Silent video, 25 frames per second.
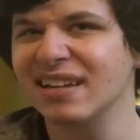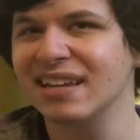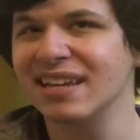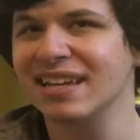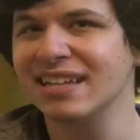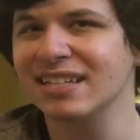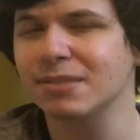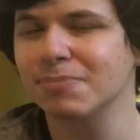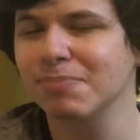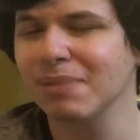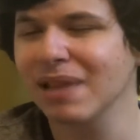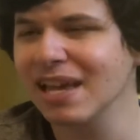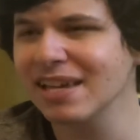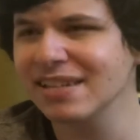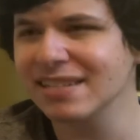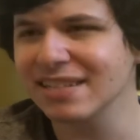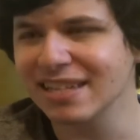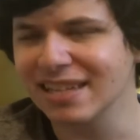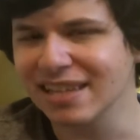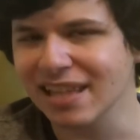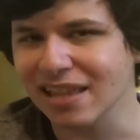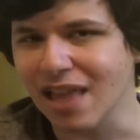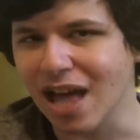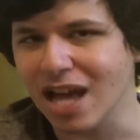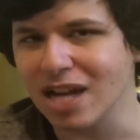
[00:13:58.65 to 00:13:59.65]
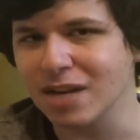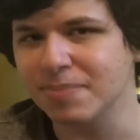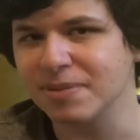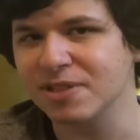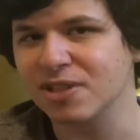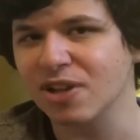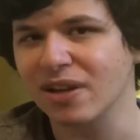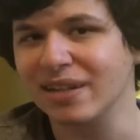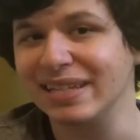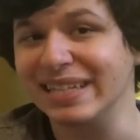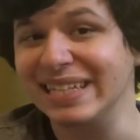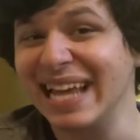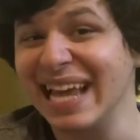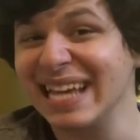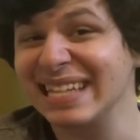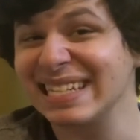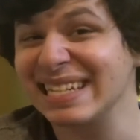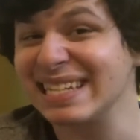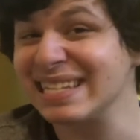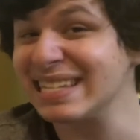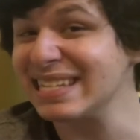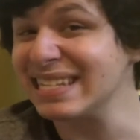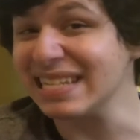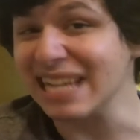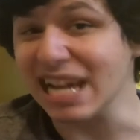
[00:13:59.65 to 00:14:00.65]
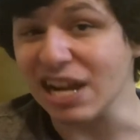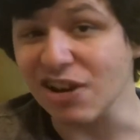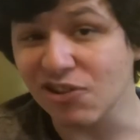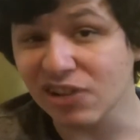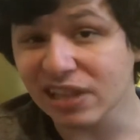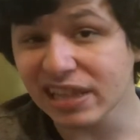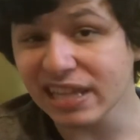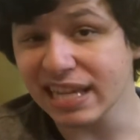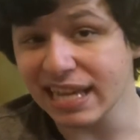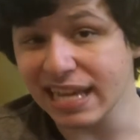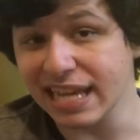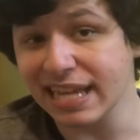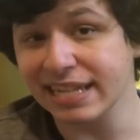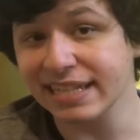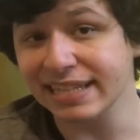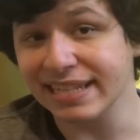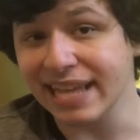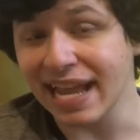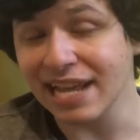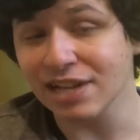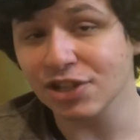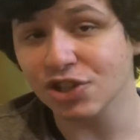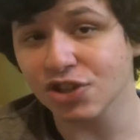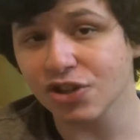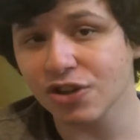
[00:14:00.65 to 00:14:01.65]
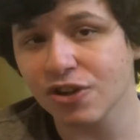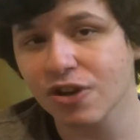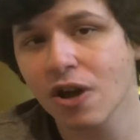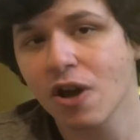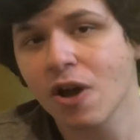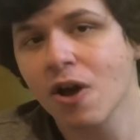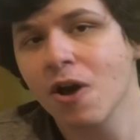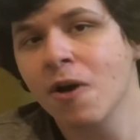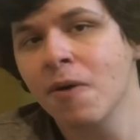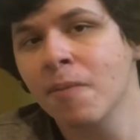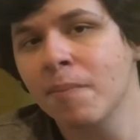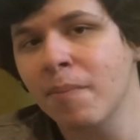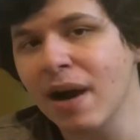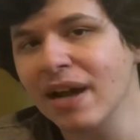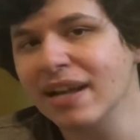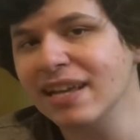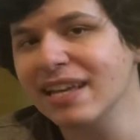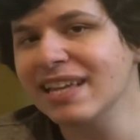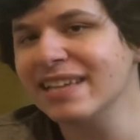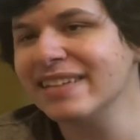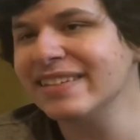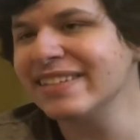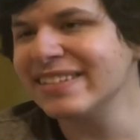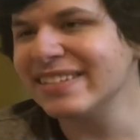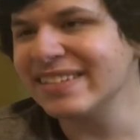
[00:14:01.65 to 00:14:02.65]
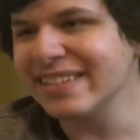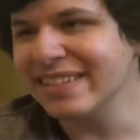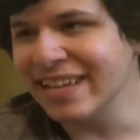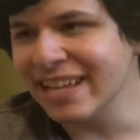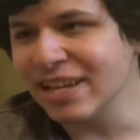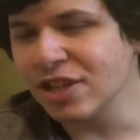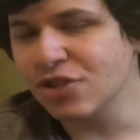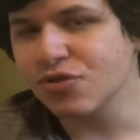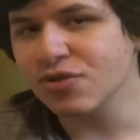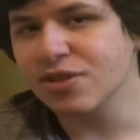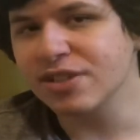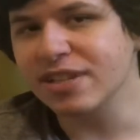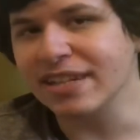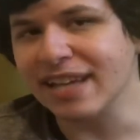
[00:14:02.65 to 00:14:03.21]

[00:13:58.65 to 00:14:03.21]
his place in the lineup is not necessarily in danger, but it is an interesting